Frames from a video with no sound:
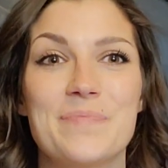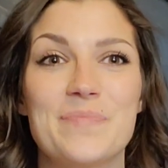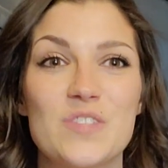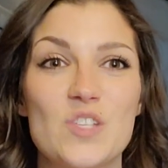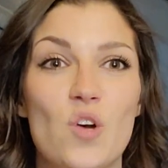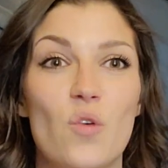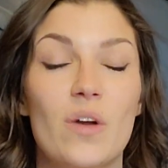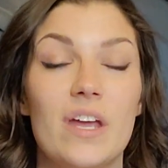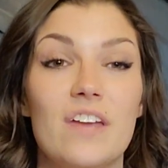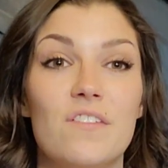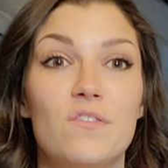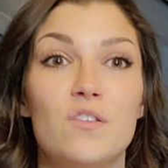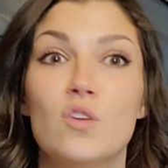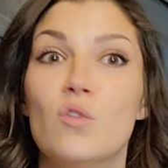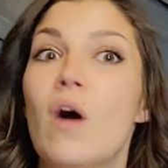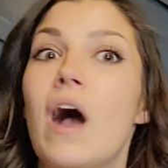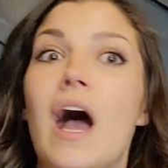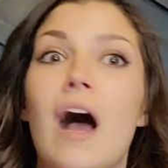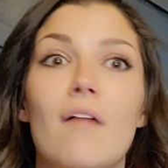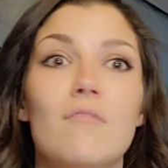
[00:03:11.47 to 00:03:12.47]
So if
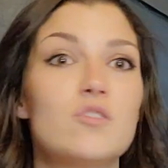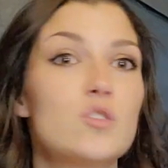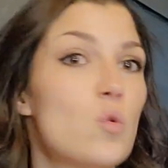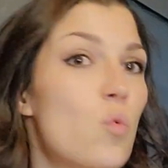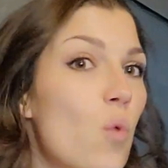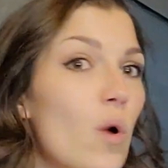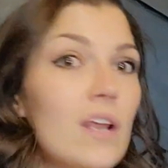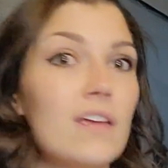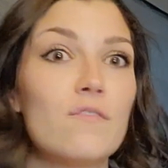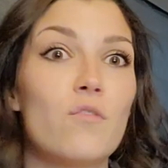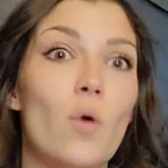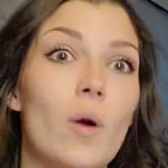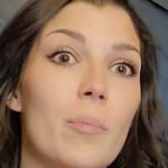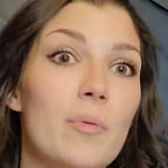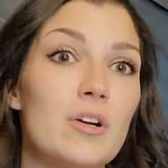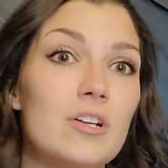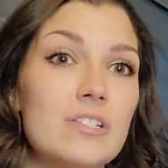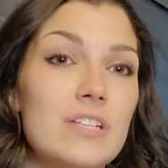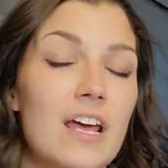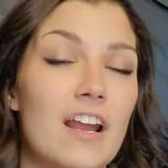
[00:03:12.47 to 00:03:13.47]
you have
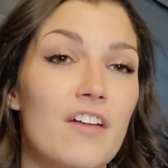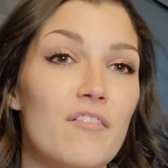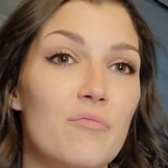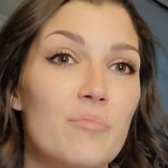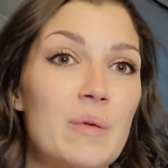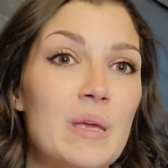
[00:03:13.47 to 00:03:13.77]
24% of